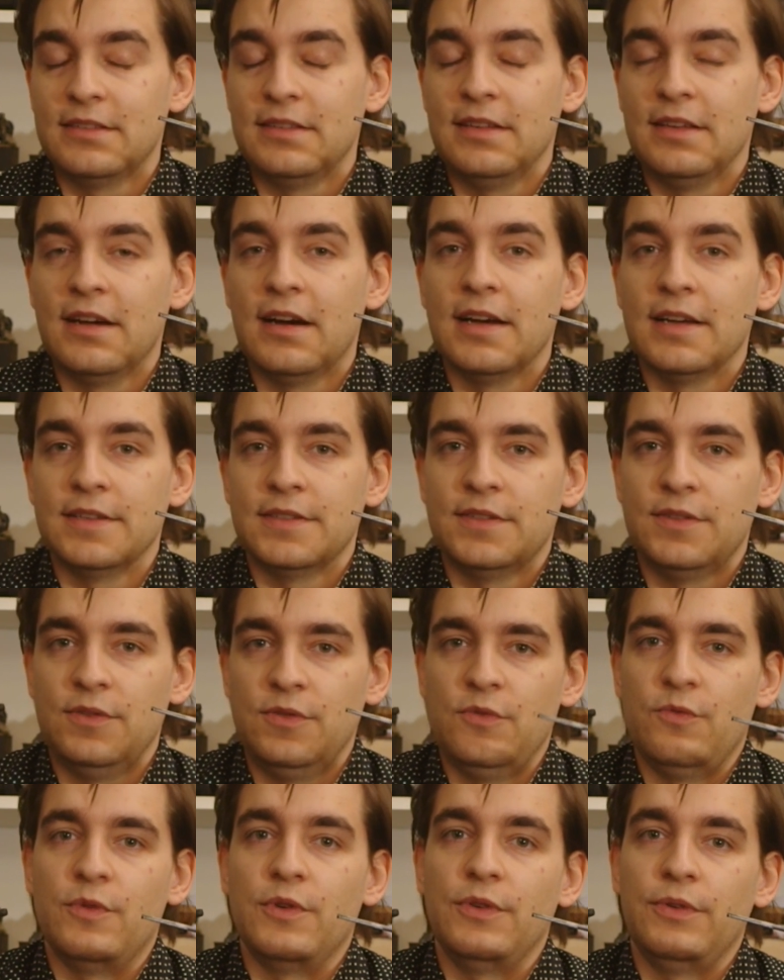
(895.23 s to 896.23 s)
the
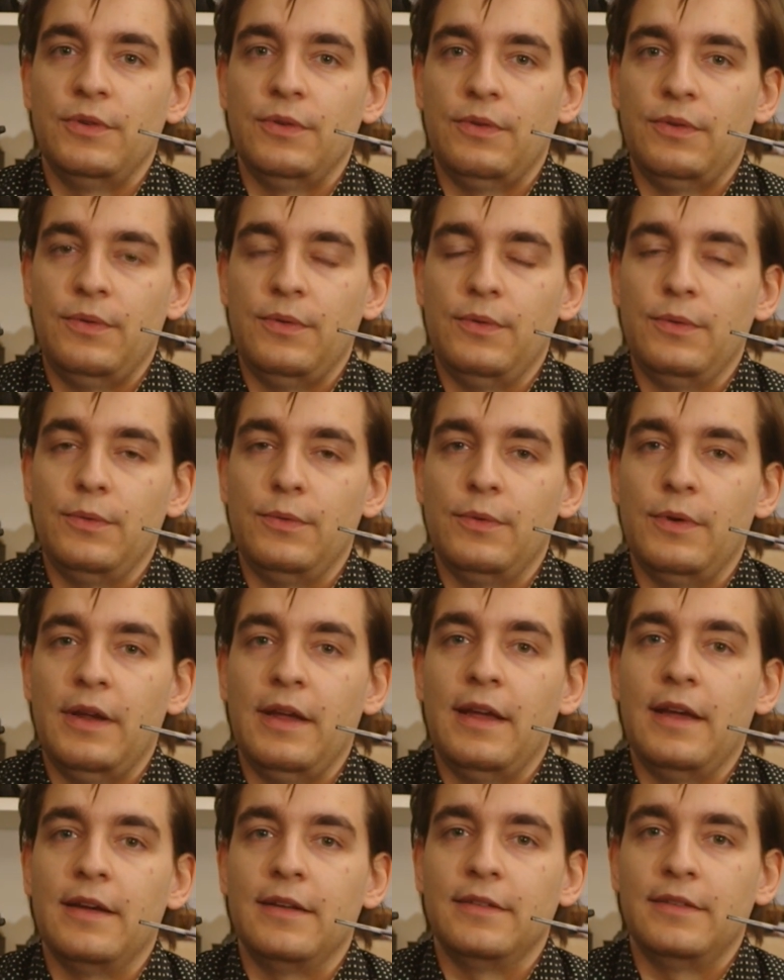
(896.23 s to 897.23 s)
ISU-122
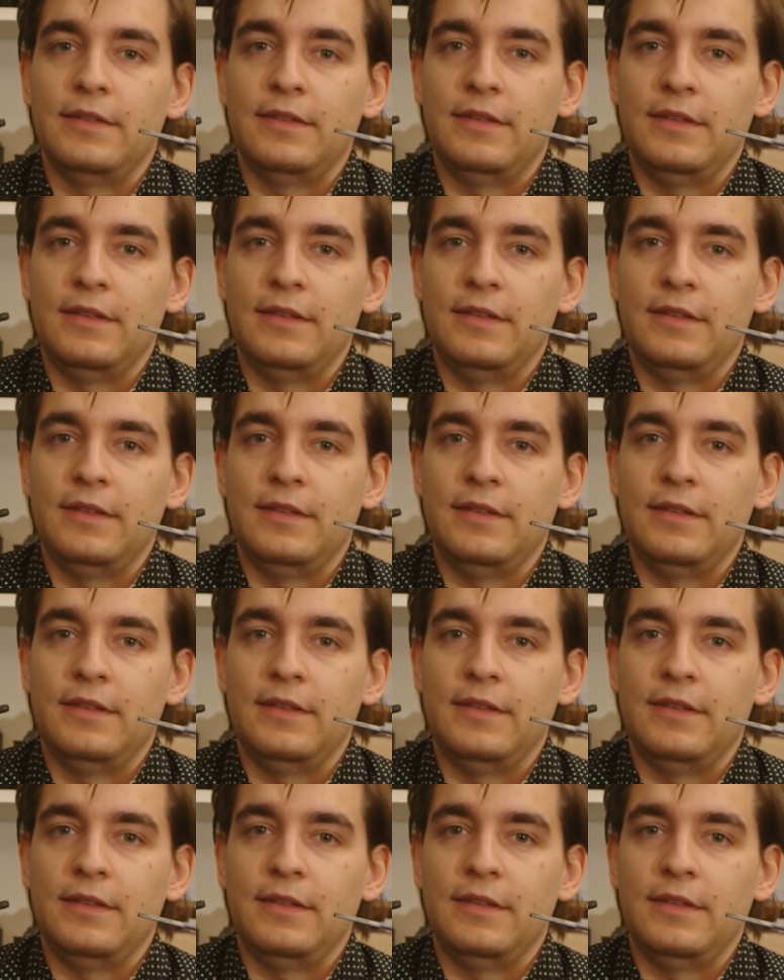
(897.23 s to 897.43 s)
and